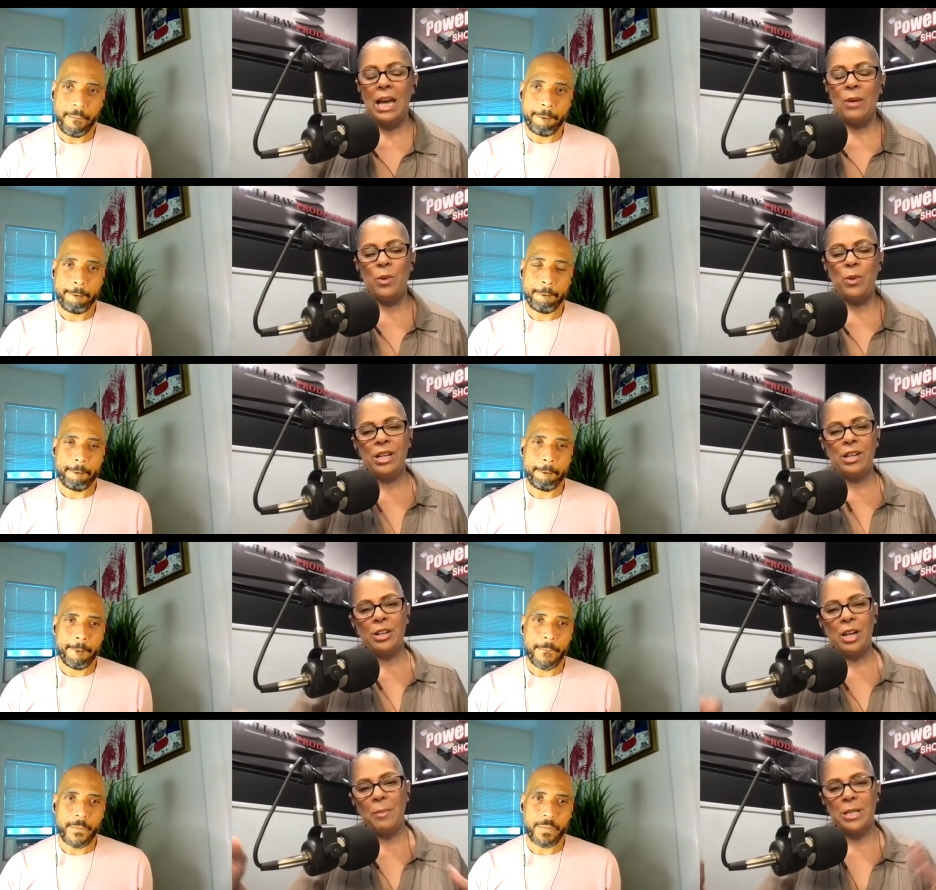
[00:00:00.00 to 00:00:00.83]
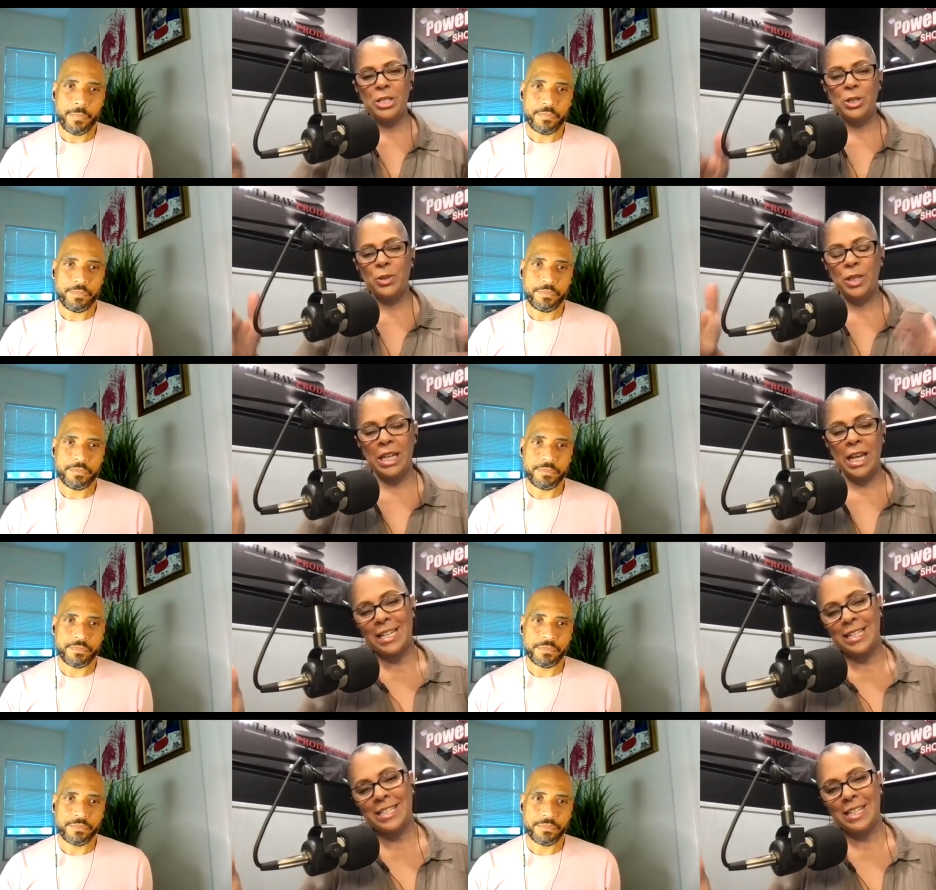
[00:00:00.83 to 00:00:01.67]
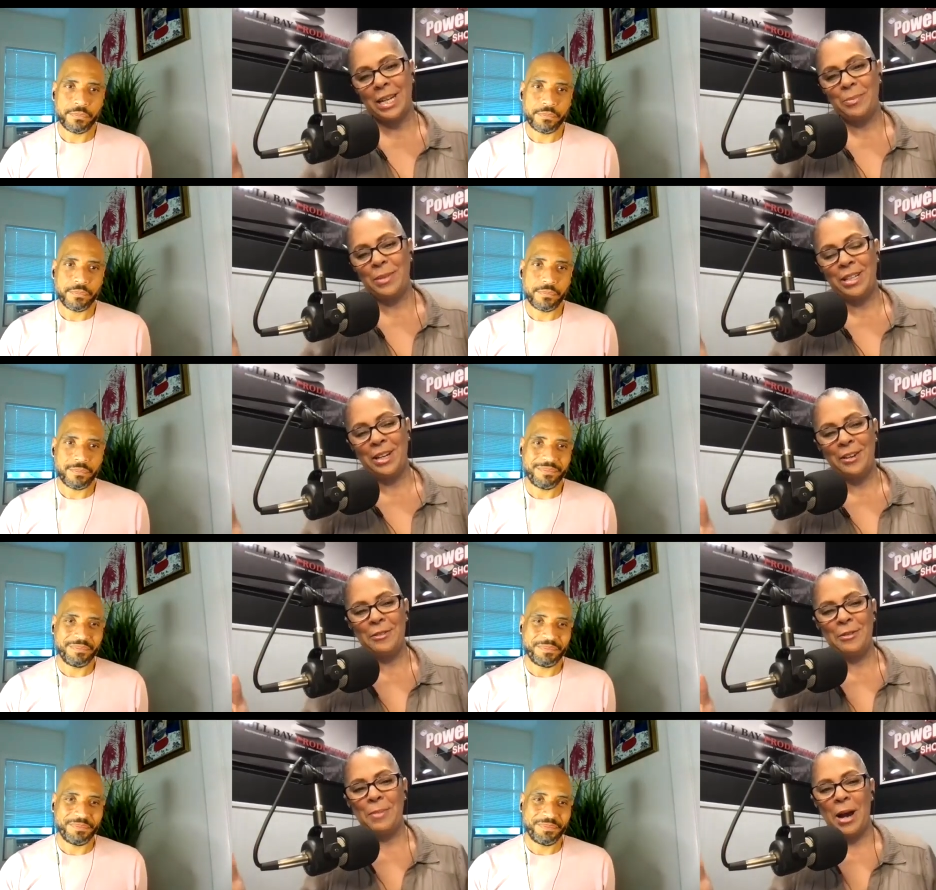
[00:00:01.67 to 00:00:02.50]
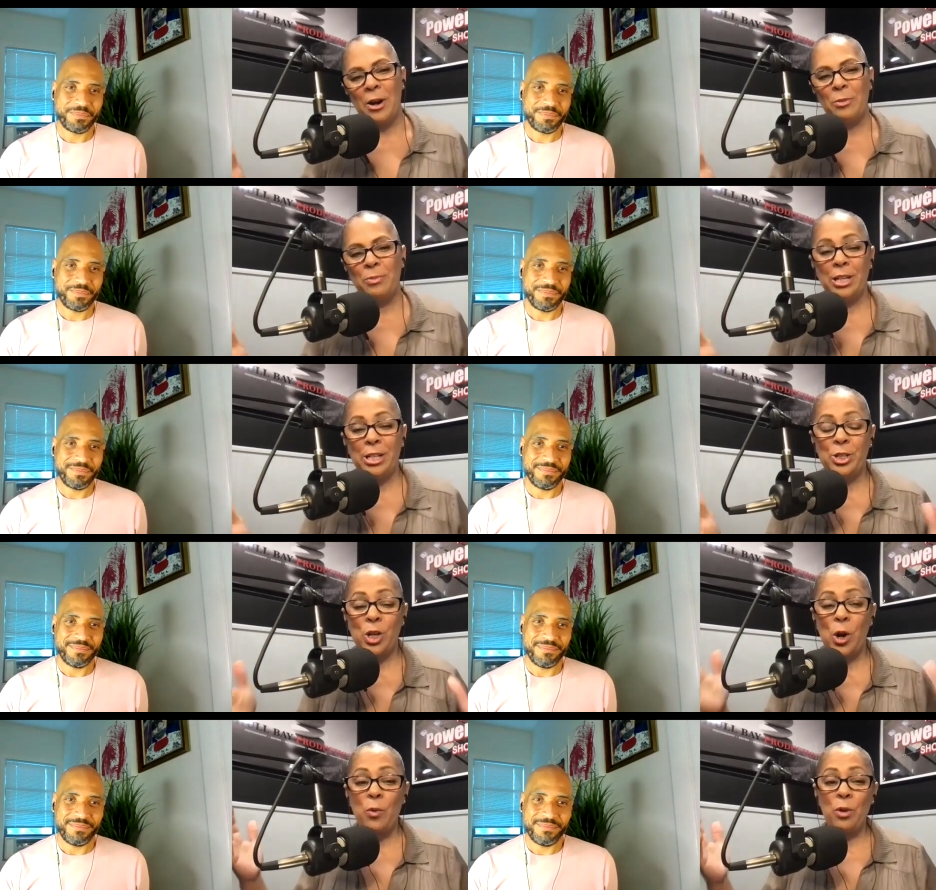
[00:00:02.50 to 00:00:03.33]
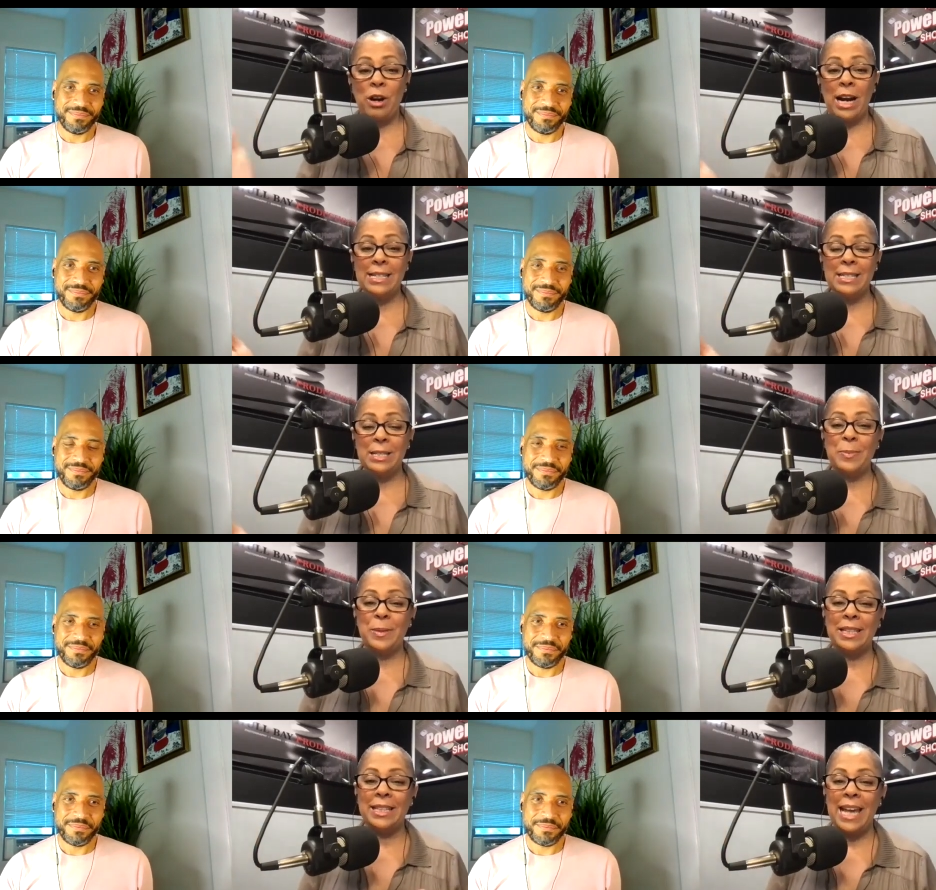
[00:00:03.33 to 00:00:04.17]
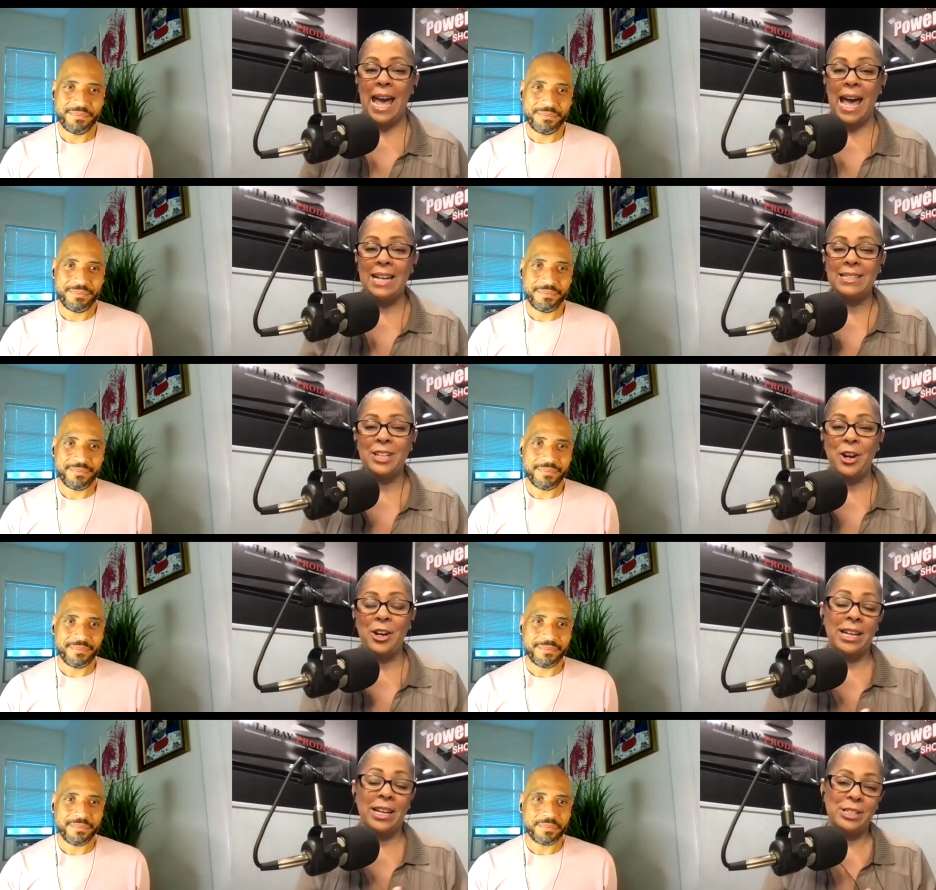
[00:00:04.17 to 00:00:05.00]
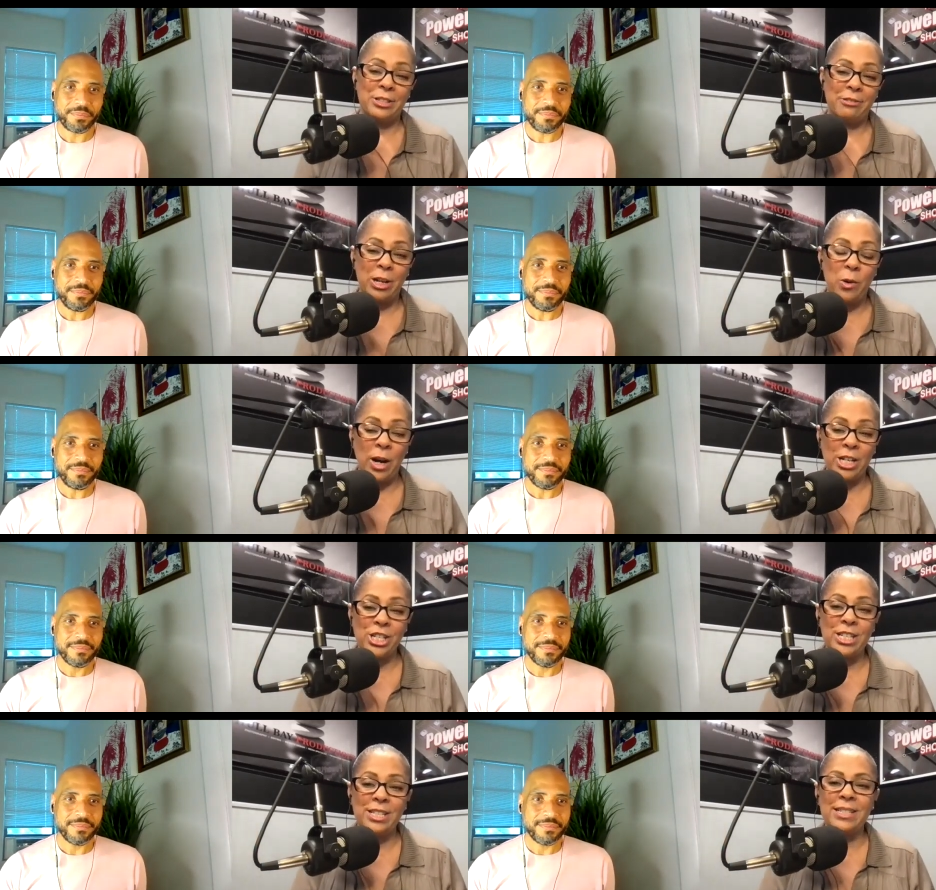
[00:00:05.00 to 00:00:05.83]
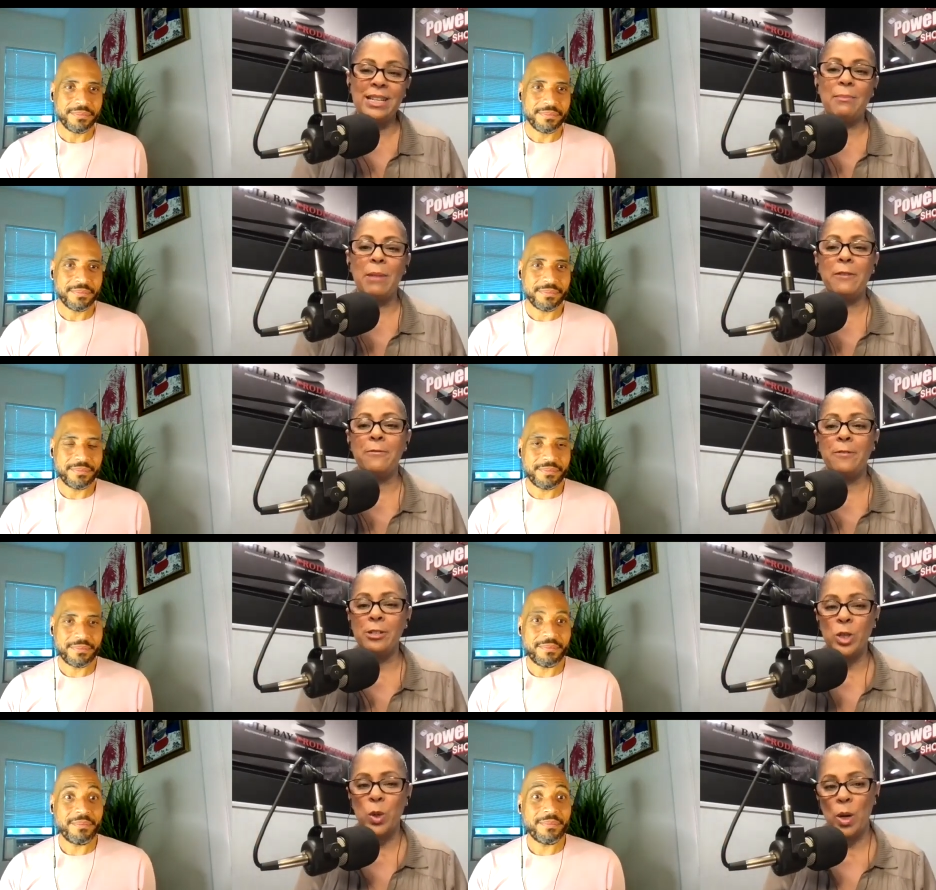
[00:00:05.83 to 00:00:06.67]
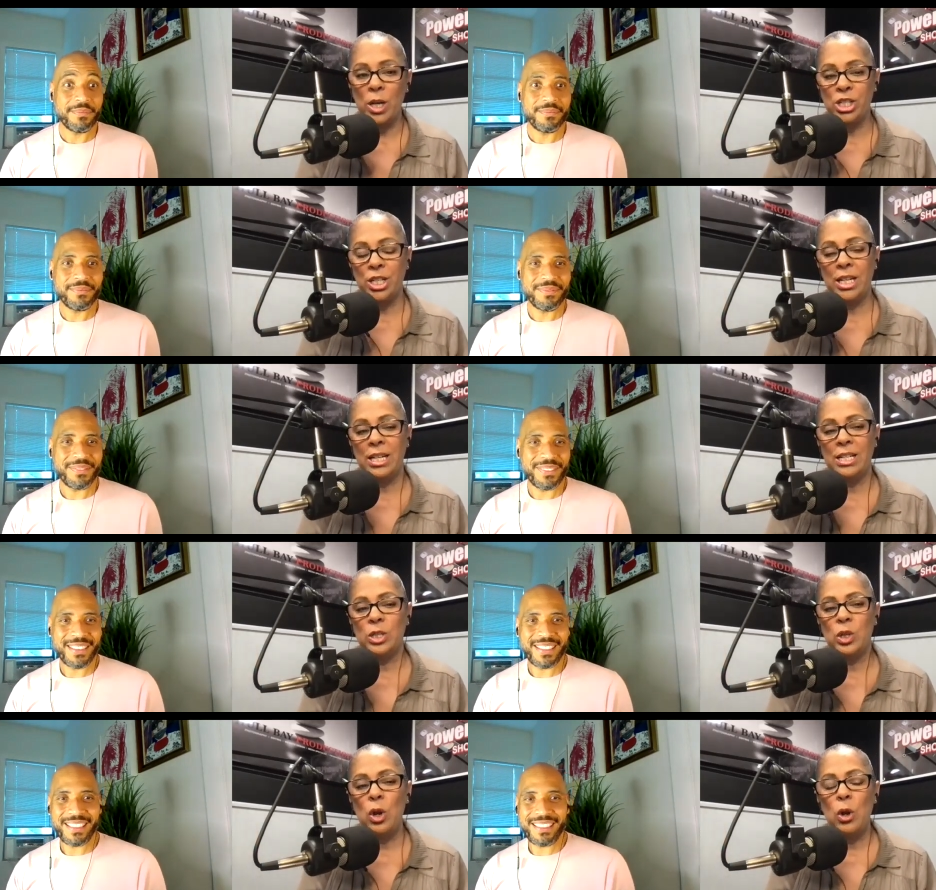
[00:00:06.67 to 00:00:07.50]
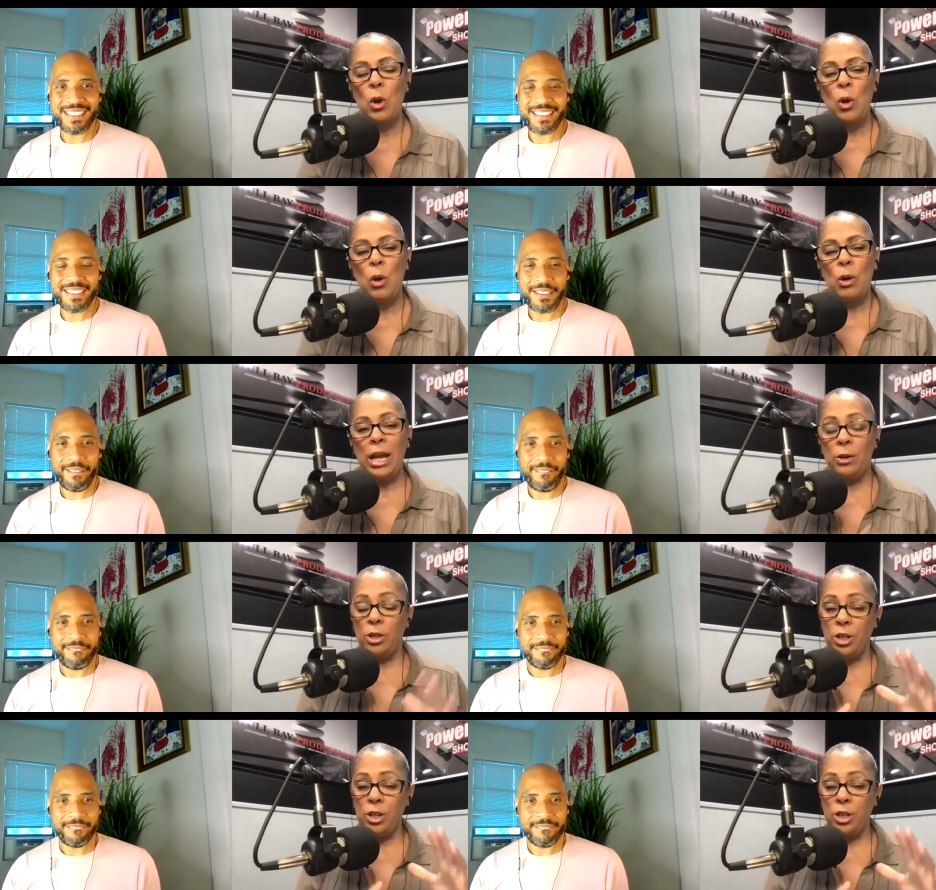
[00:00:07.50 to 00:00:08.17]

Speaker 1: We are coming to the end segment of the Power Play show where I typically ask our guests three questions. And my first question is and